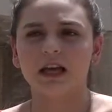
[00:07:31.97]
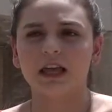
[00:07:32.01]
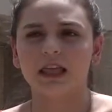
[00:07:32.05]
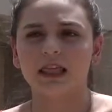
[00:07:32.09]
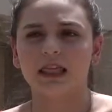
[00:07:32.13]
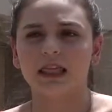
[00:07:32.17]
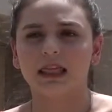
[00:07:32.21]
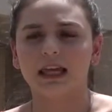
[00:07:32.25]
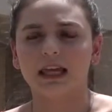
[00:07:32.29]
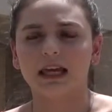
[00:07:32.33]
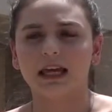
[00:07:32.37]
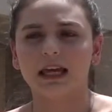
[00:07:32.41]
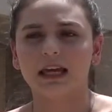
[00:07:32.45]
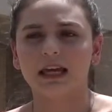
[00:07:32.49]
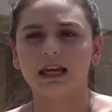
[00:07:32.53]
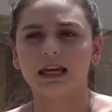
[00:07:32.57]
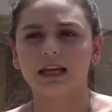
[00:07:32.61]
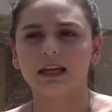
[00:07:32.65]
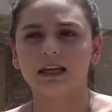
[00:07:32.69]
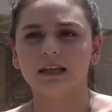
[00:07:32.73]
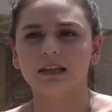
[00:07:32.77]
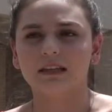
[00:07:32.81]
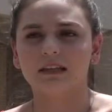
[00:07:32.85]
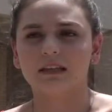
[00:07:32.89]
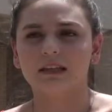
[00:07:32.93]

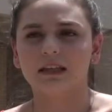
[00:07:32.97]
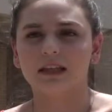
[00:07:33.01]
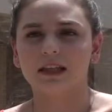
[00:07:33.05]
they